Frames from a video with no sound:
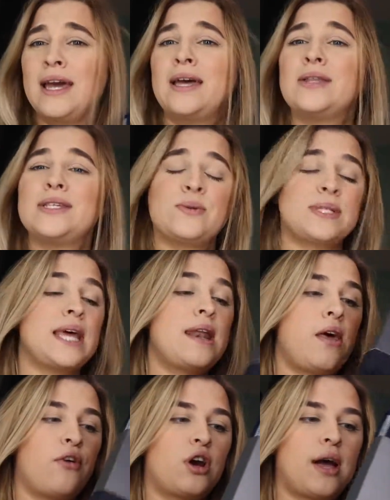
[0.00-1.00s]
This was
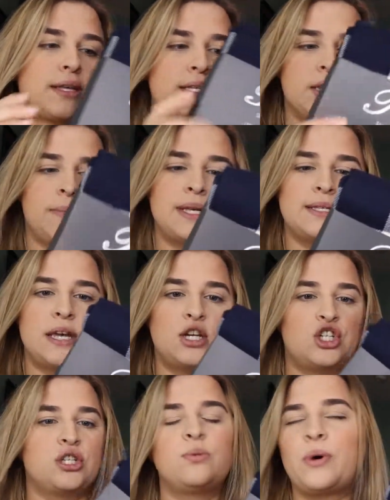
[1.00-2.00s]
another
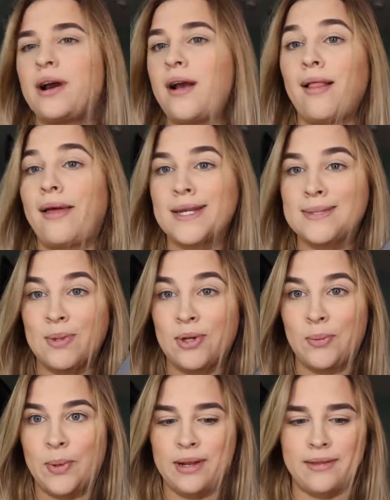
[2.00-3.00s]
customization where I liked more
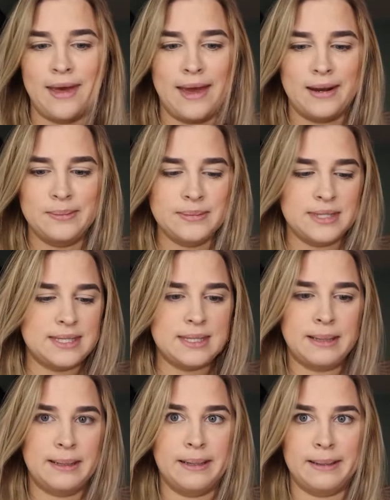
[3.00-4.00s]
than one of the items,
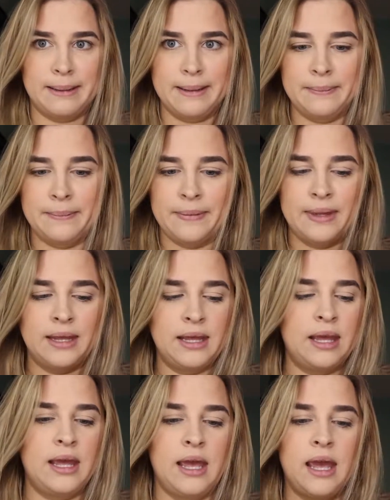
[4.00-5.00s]
clearly.
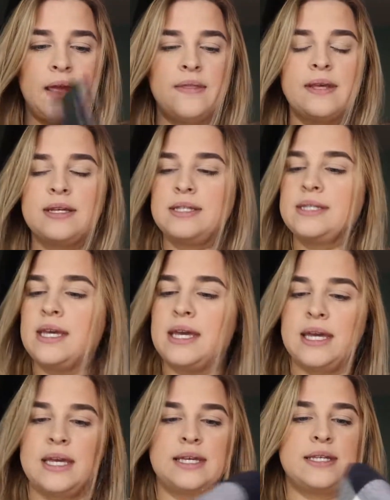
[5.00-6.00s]
And this
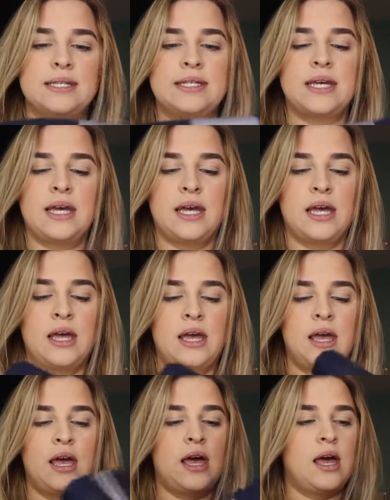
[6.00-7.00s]
is
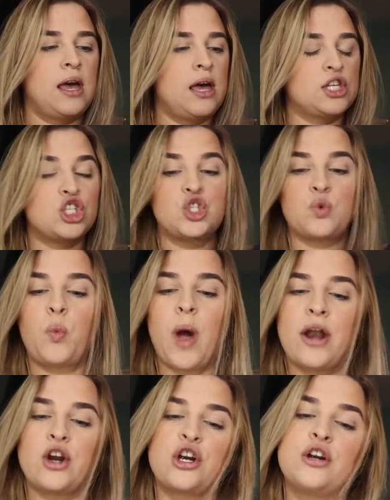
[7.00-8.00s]
a
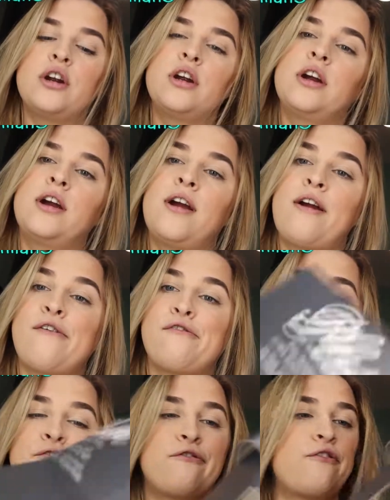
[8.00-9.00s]
sweater
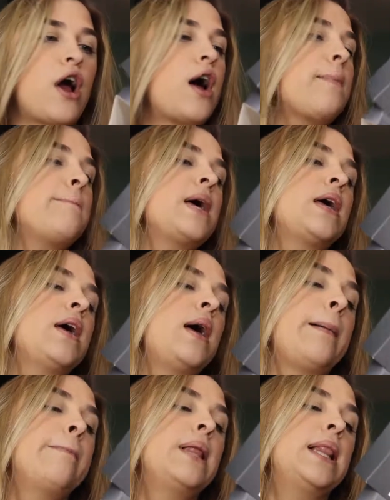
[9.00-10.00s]
from
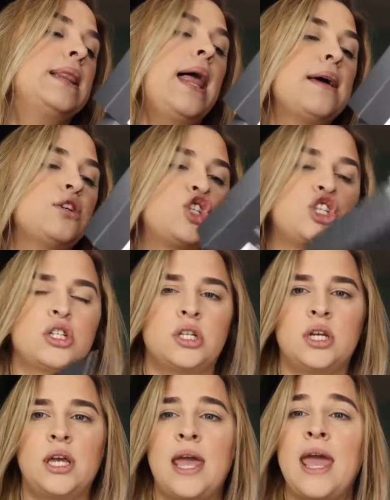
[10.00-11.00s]
Plush.
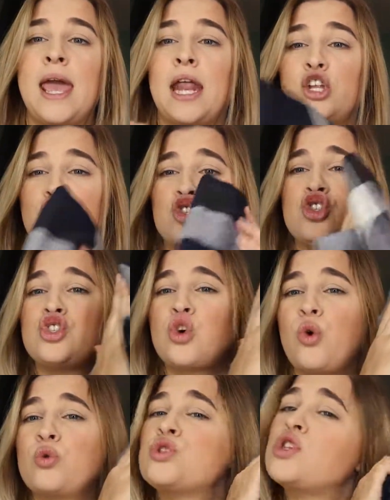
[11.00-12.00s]
It's
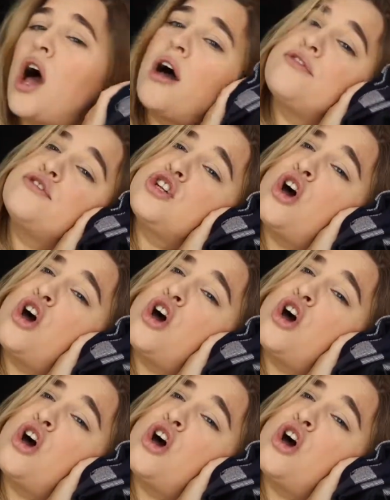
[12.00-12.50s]
so soft.